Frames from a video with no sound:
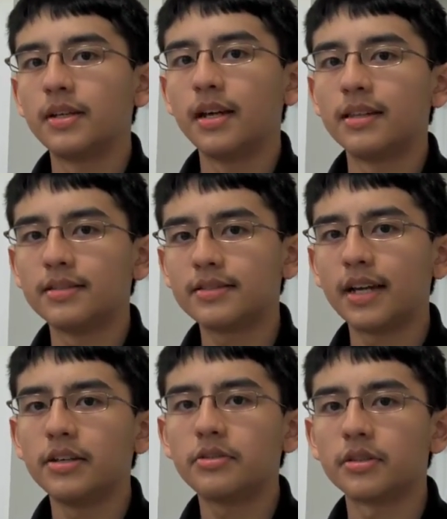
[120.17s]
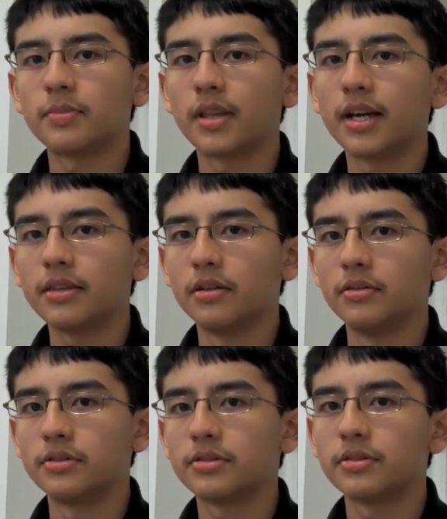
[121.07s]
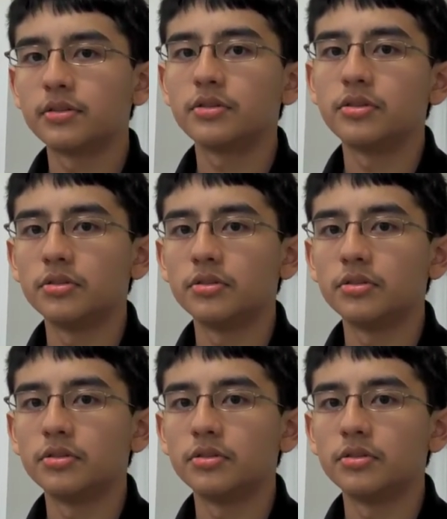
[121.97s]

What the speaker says: and then see how you can apply those to